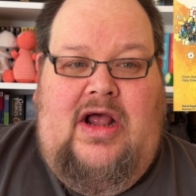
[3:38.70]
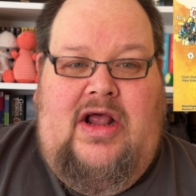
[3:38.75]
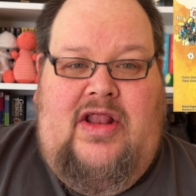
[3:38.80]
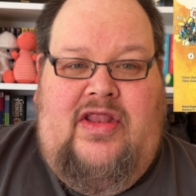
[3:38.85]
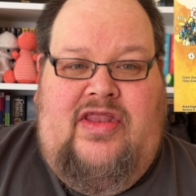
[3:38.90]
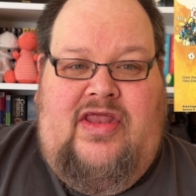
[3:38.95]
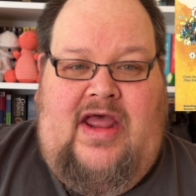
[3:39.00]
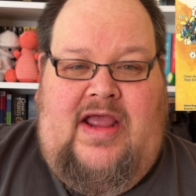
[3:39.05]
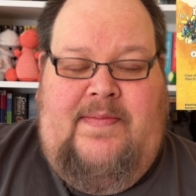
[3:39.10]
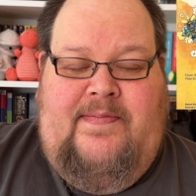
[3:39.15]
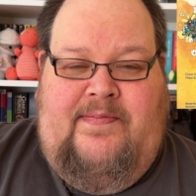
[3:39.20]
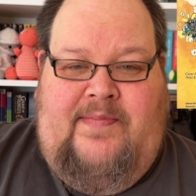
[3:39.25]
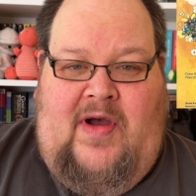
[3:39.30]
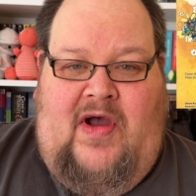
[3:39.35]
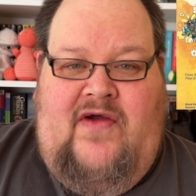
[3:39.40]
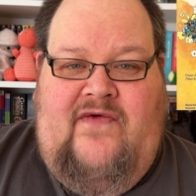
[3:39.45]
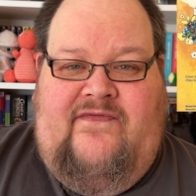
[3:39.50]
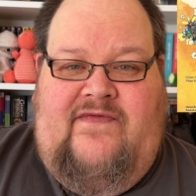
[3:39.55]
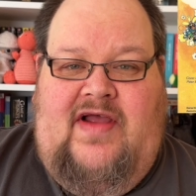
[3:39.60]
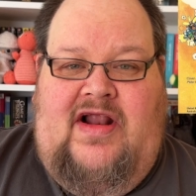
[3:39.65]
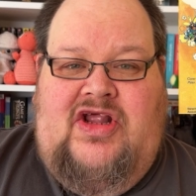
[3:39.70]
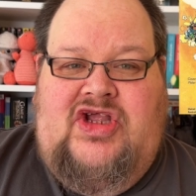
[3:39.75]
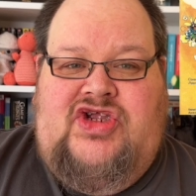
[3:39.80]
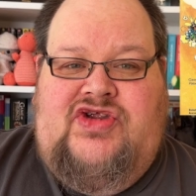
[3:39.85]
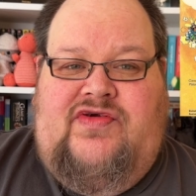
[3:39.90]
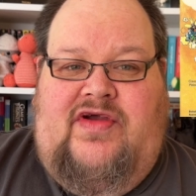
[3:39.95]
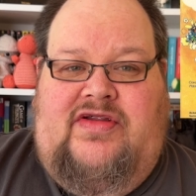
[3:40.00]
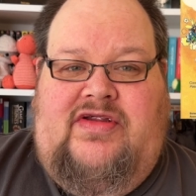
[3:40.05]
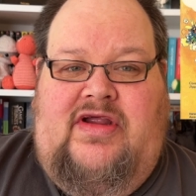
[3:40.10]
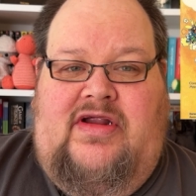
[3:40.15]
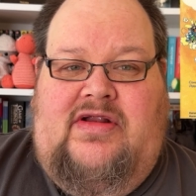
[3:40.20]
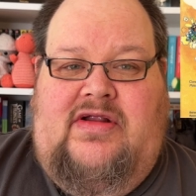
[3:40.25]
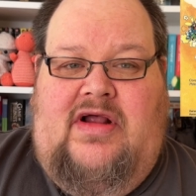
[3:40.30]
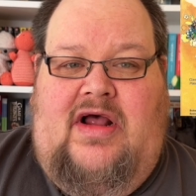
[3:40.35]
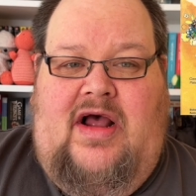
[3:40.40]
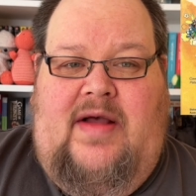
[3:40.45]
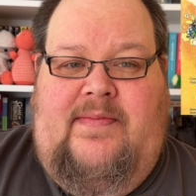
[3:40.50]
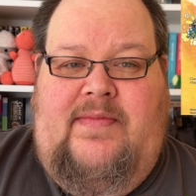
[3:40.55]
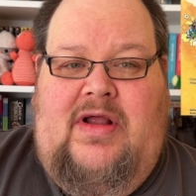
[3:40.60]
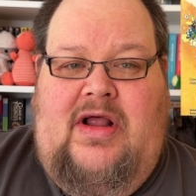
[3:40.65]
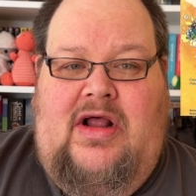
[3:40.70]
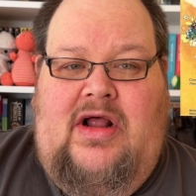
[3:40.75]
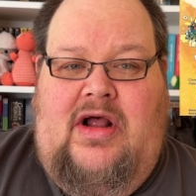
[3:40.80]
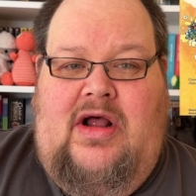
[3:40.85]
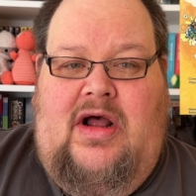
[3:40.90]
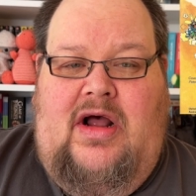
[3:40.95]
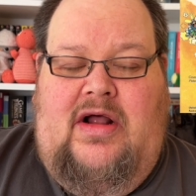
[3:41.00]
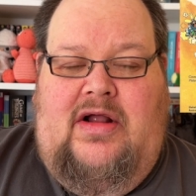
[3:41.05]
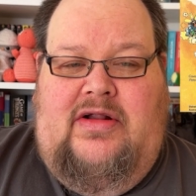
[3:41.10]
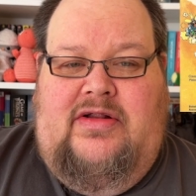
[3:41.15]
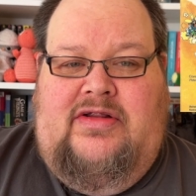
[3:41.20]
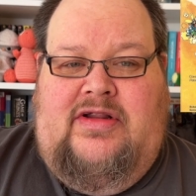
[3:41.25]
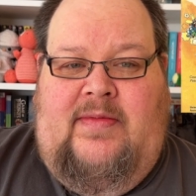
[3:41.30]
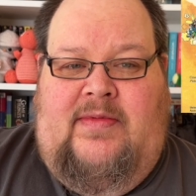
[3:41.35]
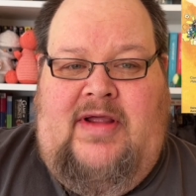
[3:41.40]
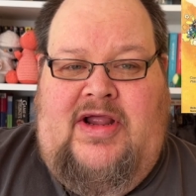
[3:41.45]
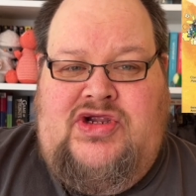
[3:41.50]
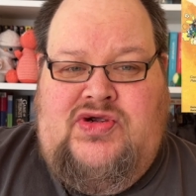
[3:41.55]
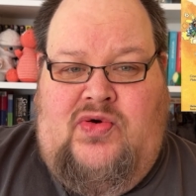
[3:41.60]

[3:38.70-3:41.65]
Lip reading: They both illustrated W.H.